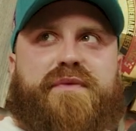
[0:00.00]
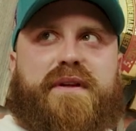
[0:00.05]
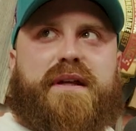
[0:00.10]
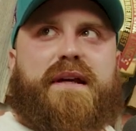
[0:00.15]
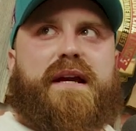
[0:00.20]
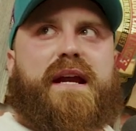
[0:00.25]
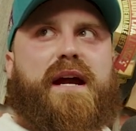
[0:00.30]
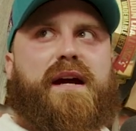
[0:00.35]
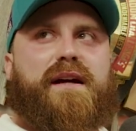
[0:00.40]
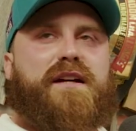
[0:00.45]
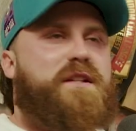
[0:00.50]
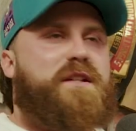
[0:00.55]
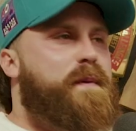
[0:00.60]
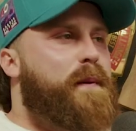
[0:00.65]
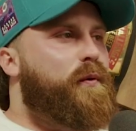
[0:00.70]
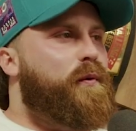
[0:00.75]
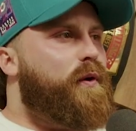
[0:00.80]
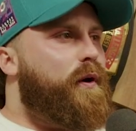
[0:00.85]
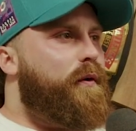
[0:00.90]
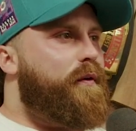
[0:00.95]
Yeah, because
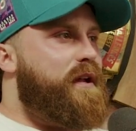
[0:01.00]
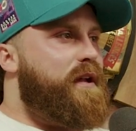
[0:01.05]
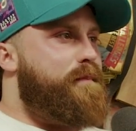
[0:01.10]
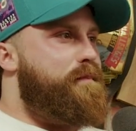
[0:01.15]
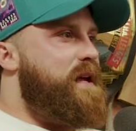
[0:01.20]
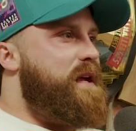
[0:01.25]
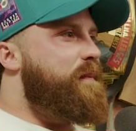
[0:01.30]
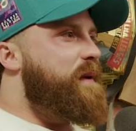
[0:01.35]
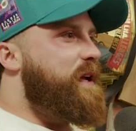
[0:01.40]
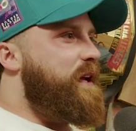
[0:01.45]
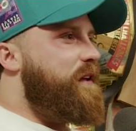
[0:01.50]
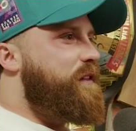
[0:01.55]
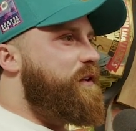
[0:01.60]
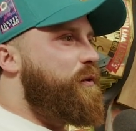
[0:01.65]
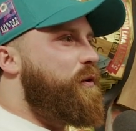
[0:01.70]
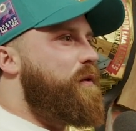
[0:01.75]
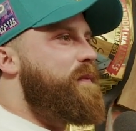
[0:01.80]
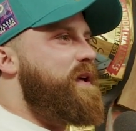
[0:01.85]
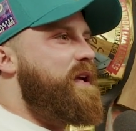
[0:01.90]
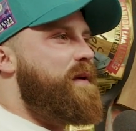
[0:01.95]
people were already memeing it. There
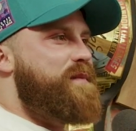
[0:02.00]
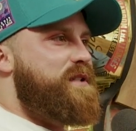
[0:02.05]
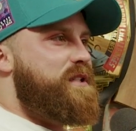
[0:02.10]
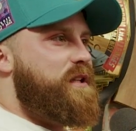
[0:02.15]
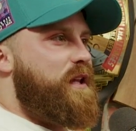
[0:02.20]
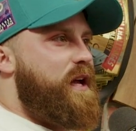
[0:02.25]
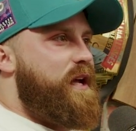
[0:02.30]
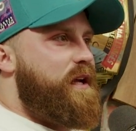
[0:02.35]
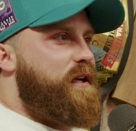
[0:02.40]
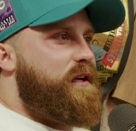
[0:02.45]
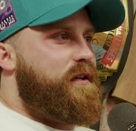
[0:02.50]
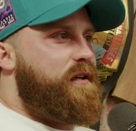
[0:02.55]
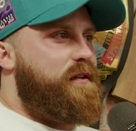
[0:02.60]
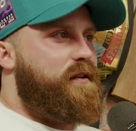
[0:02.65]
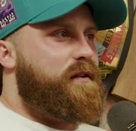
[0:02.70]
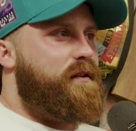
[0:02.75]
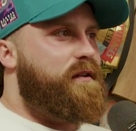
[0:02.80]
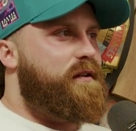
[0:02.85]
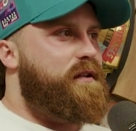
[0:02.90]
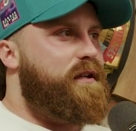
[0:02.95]
were memes like
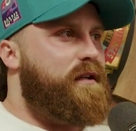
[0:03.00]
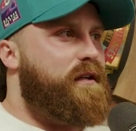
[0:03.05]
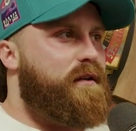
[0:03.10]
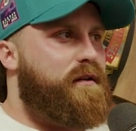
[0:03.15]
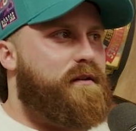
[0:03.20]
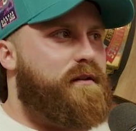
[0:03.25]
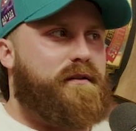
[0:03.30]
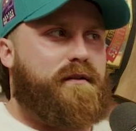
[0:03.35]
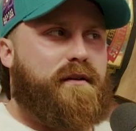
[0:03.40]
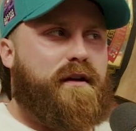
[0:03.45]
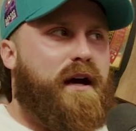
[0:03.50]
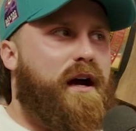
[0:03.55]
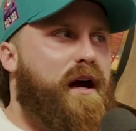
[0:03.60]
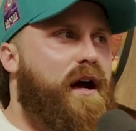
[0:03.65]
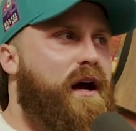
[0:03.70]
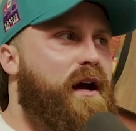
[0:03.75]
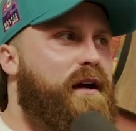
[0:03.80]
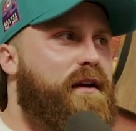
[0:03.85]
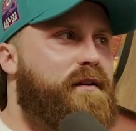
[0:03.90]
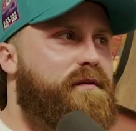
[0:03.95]

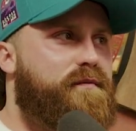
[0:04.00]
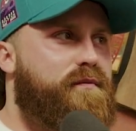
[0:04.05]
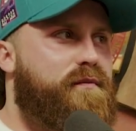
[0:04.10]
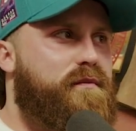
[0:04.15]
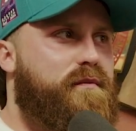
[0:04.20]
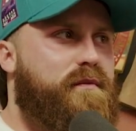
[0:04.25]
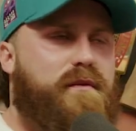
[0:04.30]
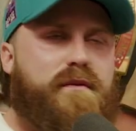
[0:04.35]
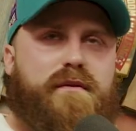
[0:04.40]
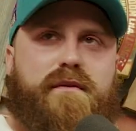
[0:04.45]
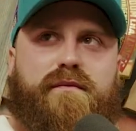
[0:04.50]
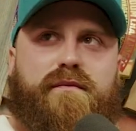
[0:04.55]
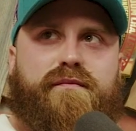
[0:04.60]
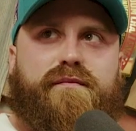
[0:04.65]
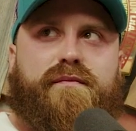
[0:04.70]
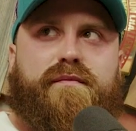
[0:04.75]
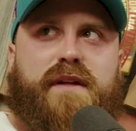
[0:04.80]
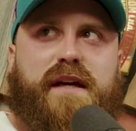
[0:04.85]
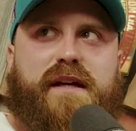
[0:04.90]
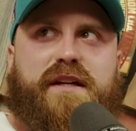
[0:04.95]

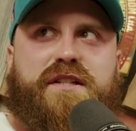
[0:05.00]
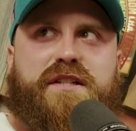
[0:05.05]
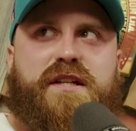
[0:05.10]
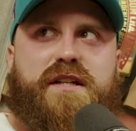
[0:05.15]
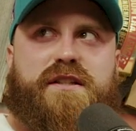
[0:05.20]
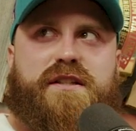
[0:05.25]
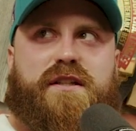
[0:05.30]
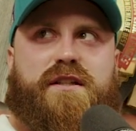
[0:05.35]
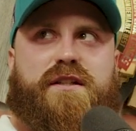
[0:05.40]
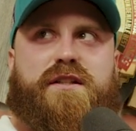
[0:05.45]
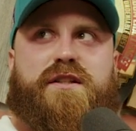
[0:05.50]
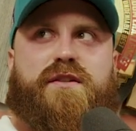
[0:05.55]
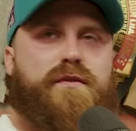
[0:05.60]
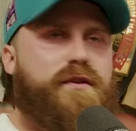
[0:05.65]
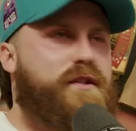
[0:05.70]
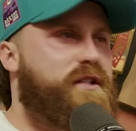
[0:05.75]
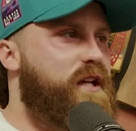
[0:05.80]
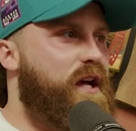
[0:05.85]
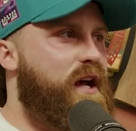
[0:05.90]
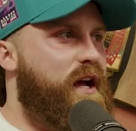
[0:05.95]
assisted
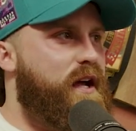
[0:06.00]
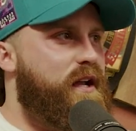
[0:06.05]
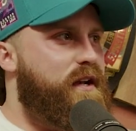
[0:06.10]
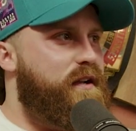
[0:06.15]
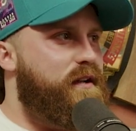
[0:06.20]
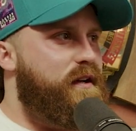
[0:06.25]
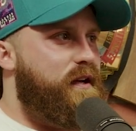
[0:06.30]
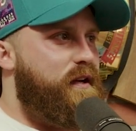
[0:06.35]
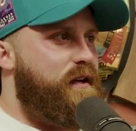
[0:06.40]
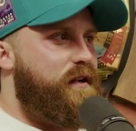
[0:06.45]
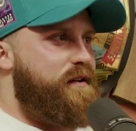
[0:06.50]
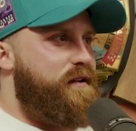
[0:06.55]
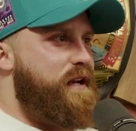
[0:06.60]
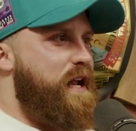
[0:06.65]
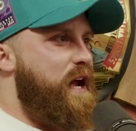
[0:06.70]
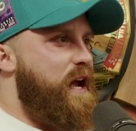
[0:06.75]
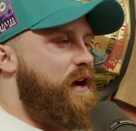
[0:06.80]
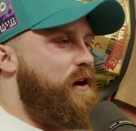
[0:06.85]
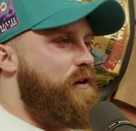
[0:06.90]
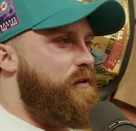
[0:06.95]
suicide.
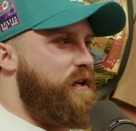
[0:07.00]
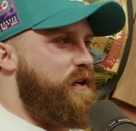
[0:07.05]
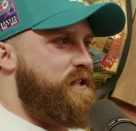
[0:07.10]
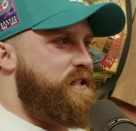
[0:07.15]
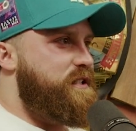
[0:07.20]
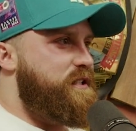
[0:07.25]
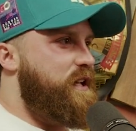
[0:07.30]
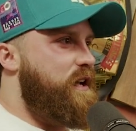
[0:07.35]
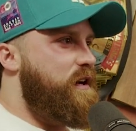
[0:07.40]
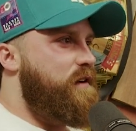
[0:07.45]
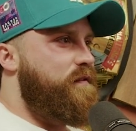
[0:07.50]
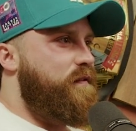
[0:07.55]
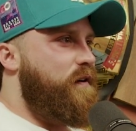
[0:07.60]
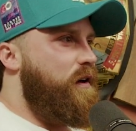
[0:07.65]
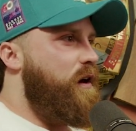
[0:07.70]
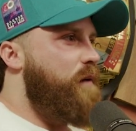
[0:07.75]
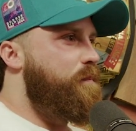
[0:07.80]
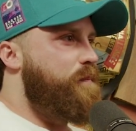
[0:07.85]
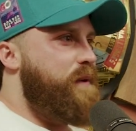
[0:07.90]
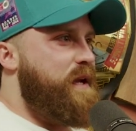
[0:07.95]
Instead of
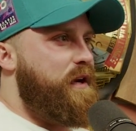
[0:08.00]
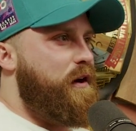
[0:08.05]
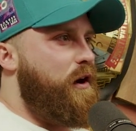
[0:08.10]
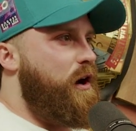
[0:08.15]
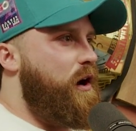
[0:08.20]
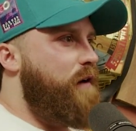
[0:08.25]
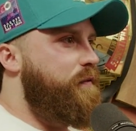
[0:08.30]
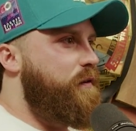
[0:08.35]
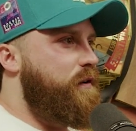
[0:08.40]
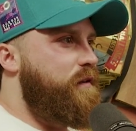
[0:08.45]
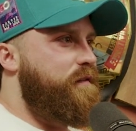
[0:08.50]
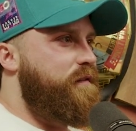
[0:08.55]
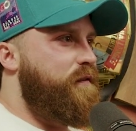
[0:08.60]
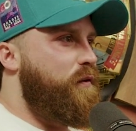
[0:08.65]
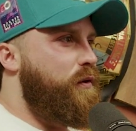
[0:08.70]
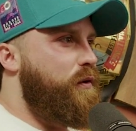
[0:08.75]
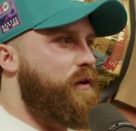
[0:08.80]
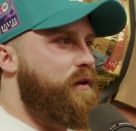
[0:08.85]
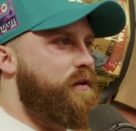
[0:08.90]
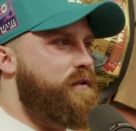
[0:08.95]
being offered
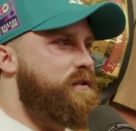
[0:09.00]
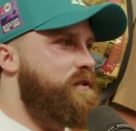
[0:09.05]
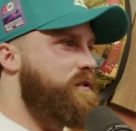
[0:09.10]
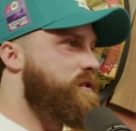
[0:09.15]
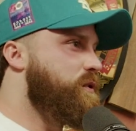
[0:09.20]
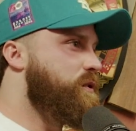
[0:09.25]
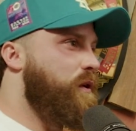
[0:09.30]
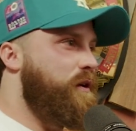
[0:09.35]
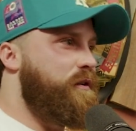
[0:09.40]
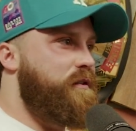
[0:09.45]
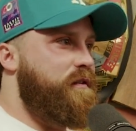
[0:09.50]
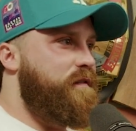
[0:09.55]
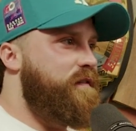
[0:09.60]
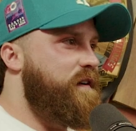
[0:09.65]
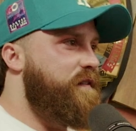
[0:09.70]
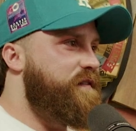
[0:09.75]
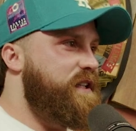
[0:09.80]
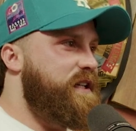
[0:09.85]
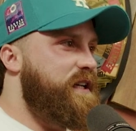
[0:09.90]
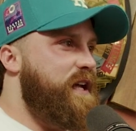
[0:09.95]
for
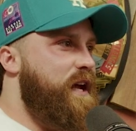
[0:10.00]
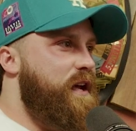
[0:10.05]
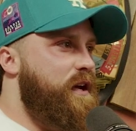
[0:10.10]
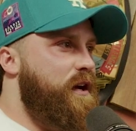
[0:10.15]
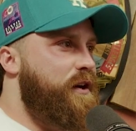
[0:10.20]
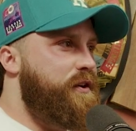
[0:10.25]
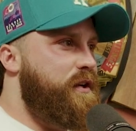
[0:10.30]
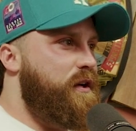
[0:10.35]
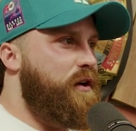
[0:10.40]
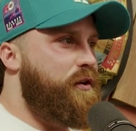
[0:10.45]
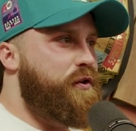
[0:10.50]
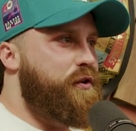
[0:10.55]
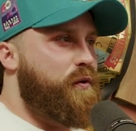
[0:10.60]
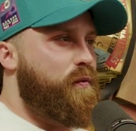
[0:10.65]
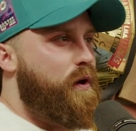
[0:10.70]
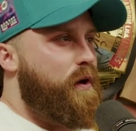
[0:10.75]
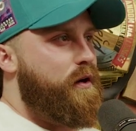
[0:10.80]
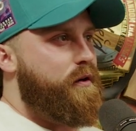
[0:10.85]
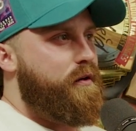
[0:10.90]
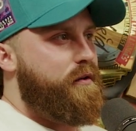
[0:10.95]
$250K
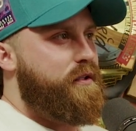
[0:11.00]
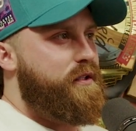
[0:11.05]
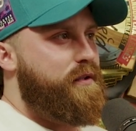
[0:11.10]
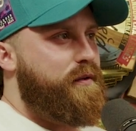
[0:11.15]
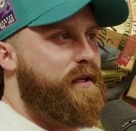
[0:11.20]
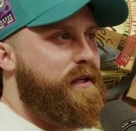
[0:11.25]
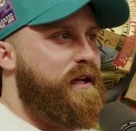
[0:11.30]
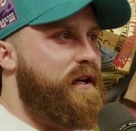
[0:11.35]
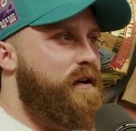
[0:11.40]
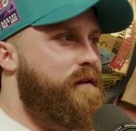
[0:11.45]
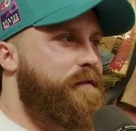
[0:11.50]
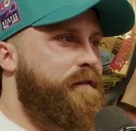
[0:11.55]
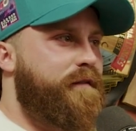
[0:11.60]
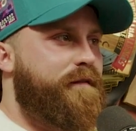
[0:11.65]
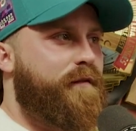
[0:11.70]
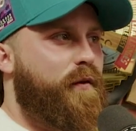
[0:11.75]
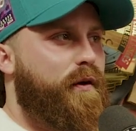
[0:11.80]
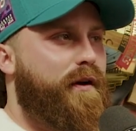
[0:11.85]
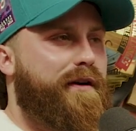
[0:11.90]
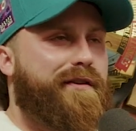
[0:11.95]
underwater, you can get it for
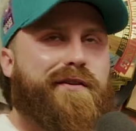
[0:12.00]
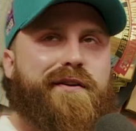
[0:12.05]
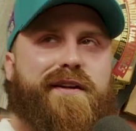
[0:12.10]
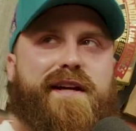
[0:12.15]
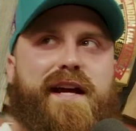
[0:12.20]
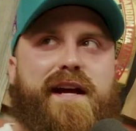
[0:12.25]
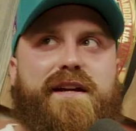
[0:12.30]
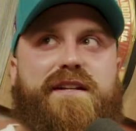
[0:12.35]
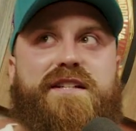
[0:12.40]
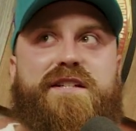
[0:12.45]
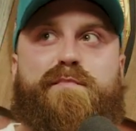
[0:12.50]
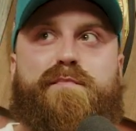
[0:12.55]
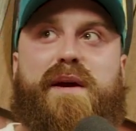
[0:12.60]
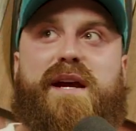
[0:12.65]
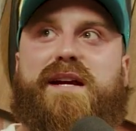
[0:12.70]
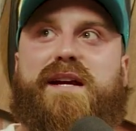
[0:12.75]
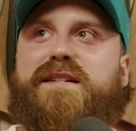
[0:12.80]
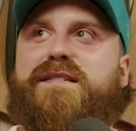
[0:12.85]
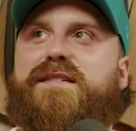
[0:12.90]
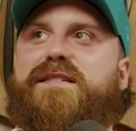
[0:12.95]
$400K in
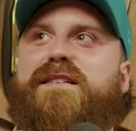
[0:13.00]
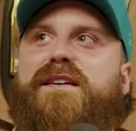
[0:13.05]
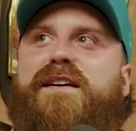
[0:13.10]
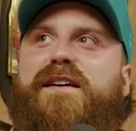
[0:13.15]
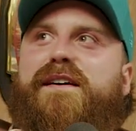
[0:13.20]
space.